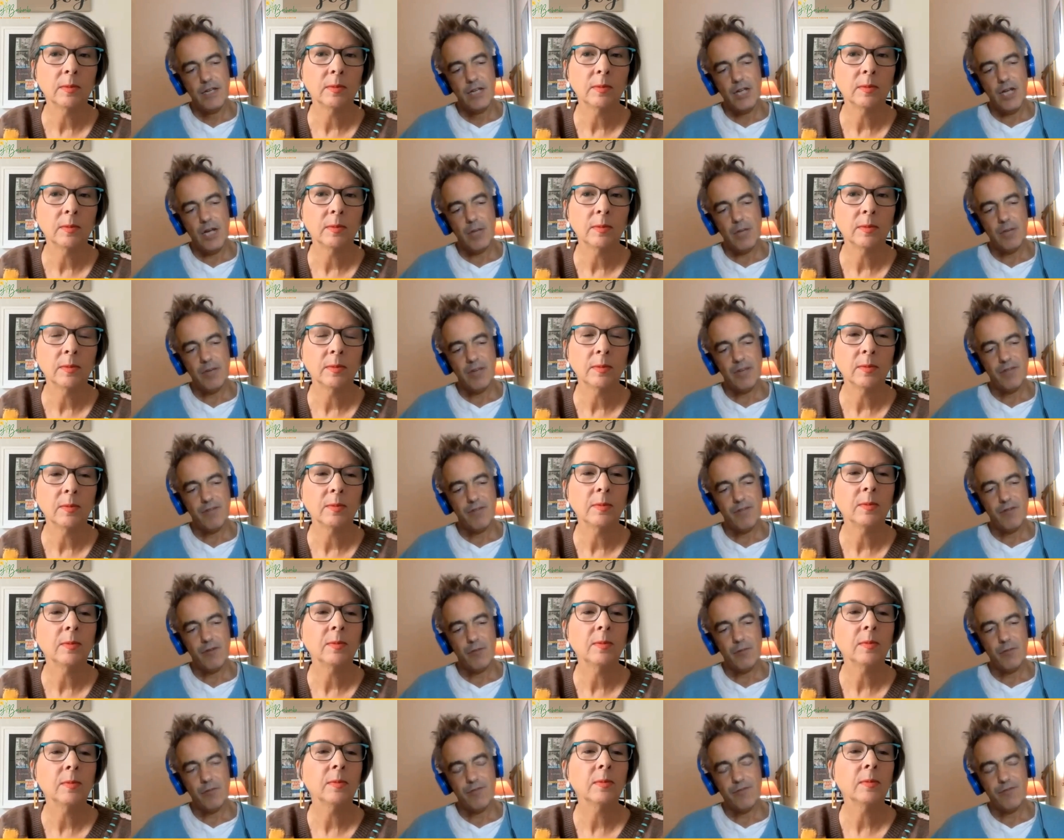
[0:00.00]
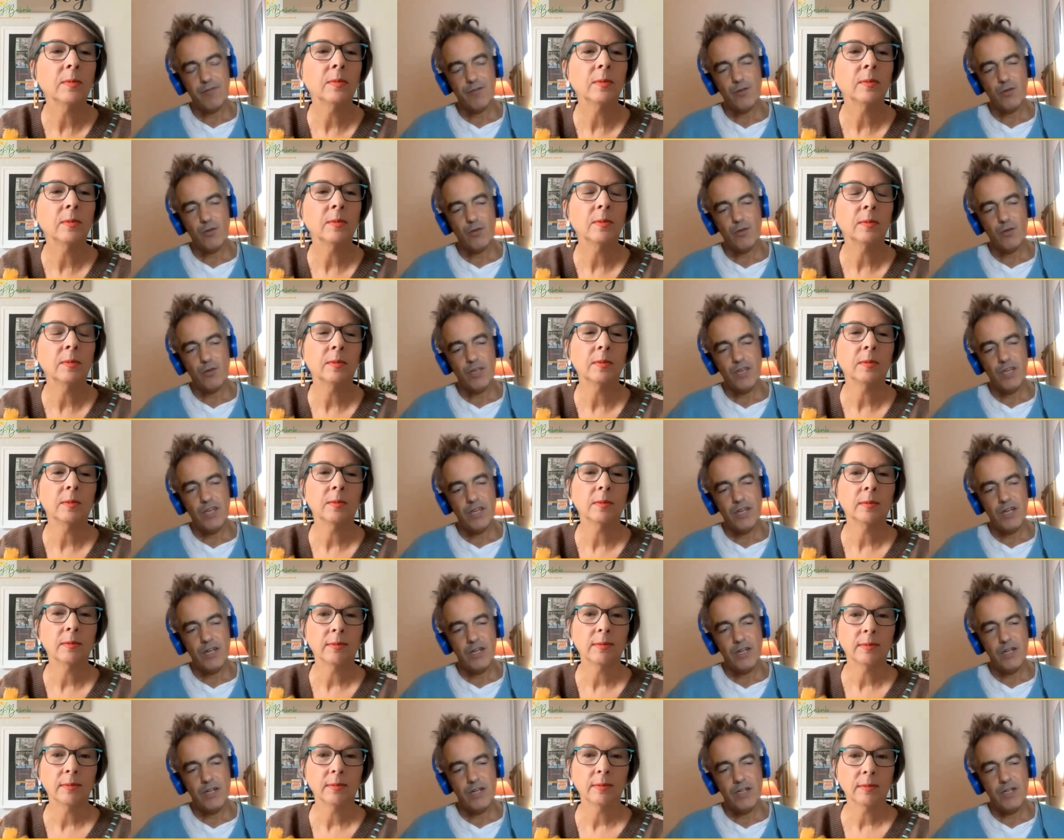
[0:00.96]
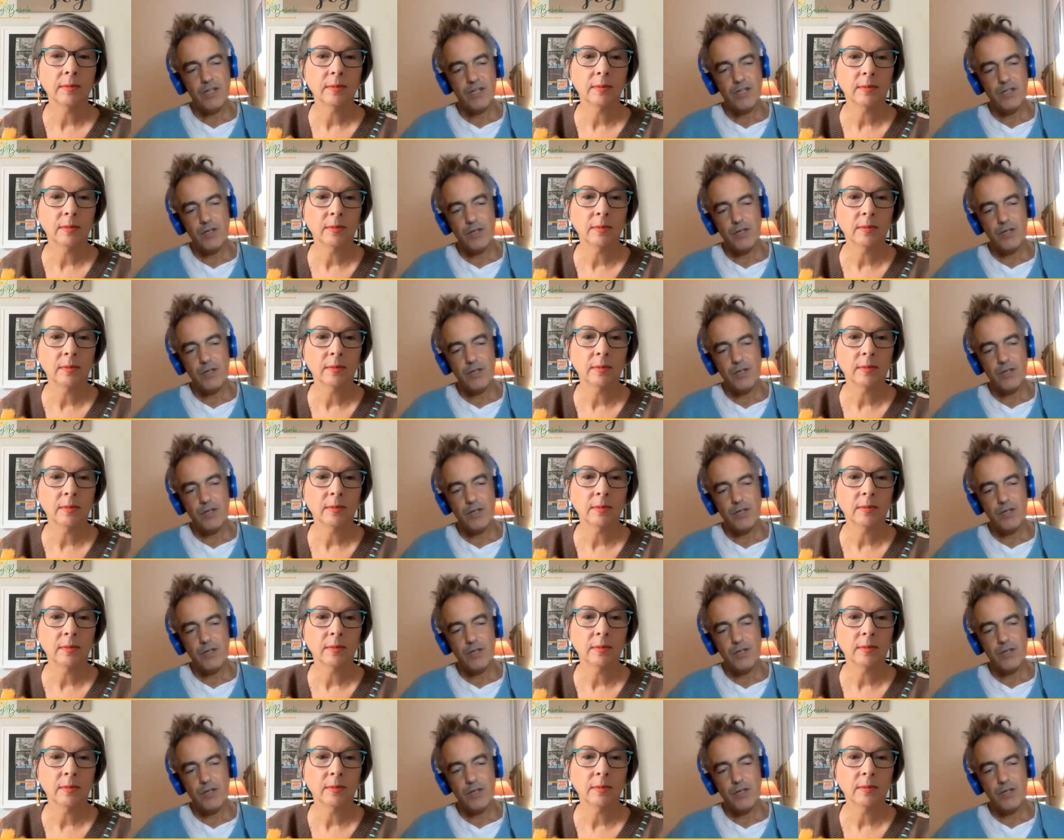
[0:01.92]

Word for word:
Speaker 1: coming from a few years